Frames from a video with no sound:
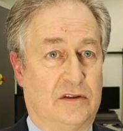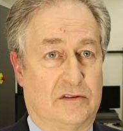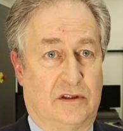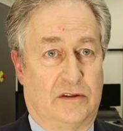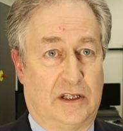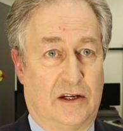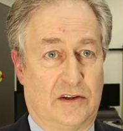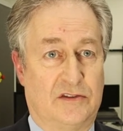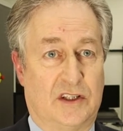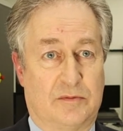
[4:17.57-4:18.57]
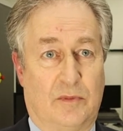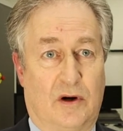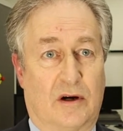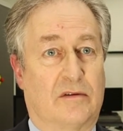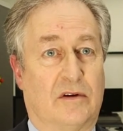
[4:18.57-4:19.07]
It's down to 6
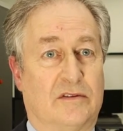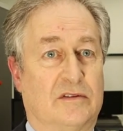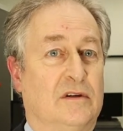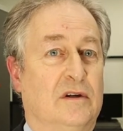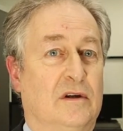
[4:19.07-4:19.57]
microns